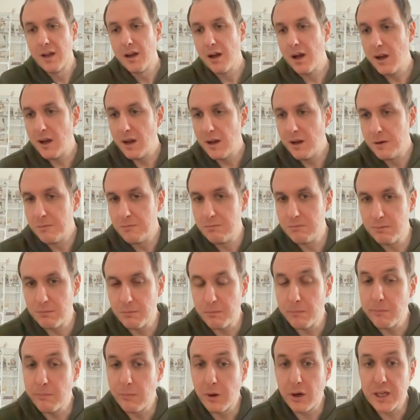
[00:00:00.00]

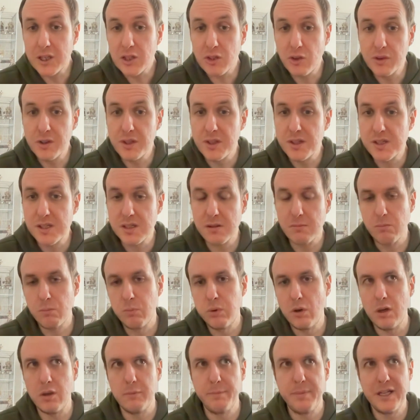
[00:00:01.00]
My conyas,
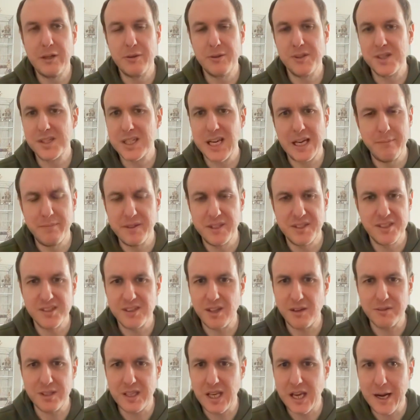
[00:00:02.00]
well, people in the stampede
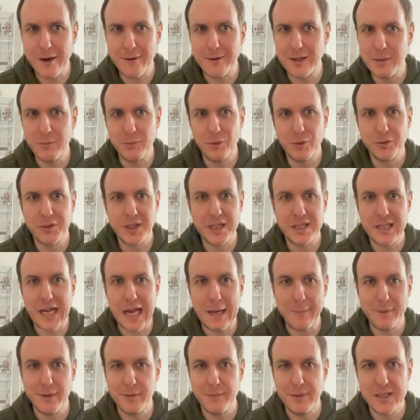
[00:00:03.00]
don't care anymore. They're
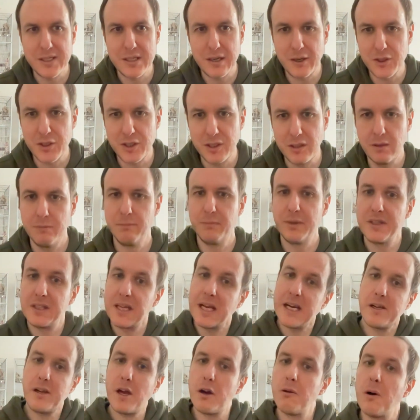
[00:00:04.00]
happy with me touching them, but
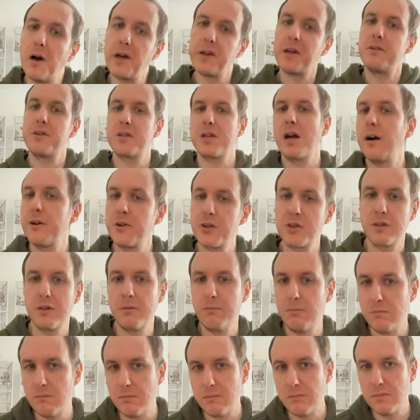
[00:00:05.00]
they know I don't touch
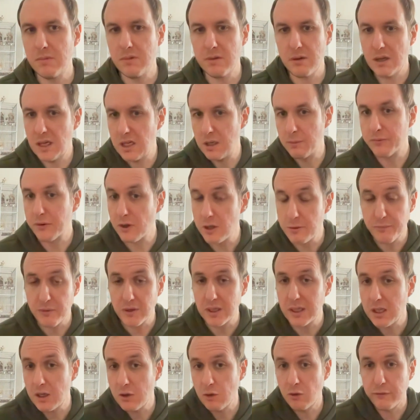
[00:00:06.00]
them
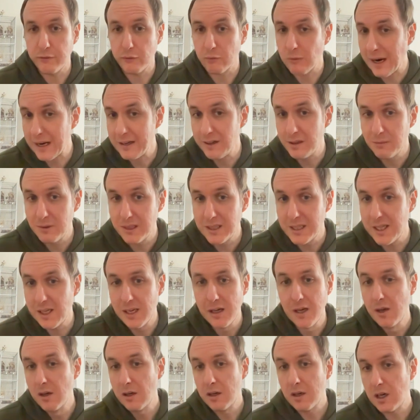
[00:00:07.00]
inappropriately or for randomly.
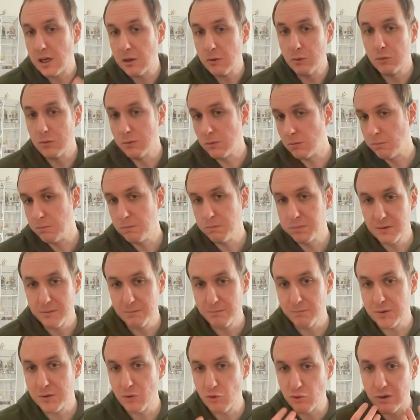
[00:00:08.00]
I will
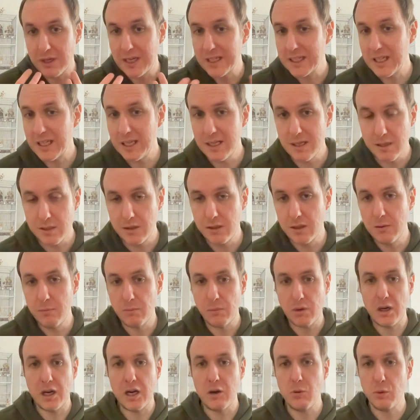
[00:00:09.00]
dry kiss
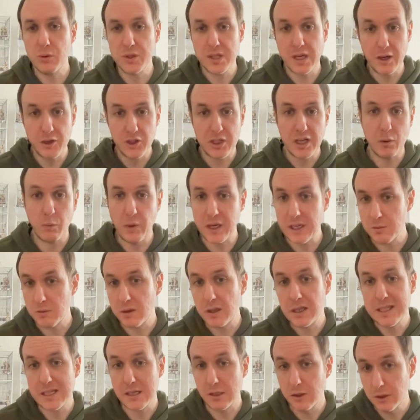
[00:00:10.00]
them. I will touch their wings when I
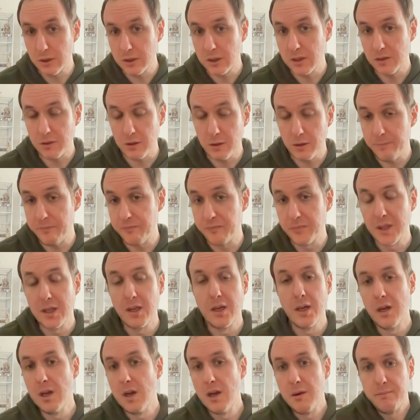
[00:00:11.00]
need to look at them.
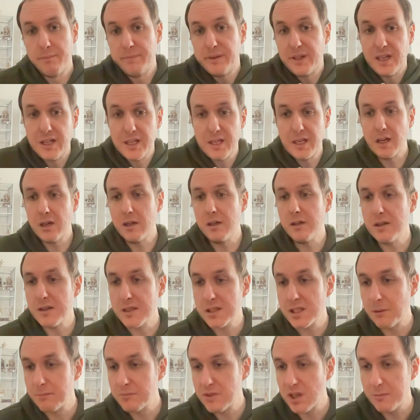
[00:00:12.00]
But, you know,
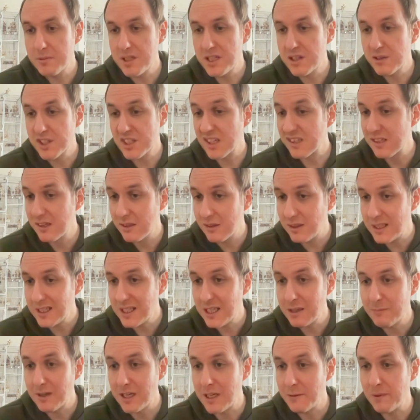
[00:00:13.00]
sometimes he just doesn't like
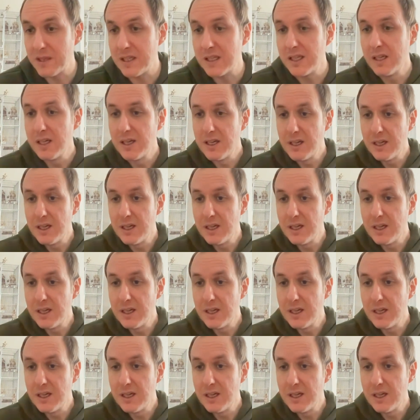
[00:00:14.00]
it, maybe.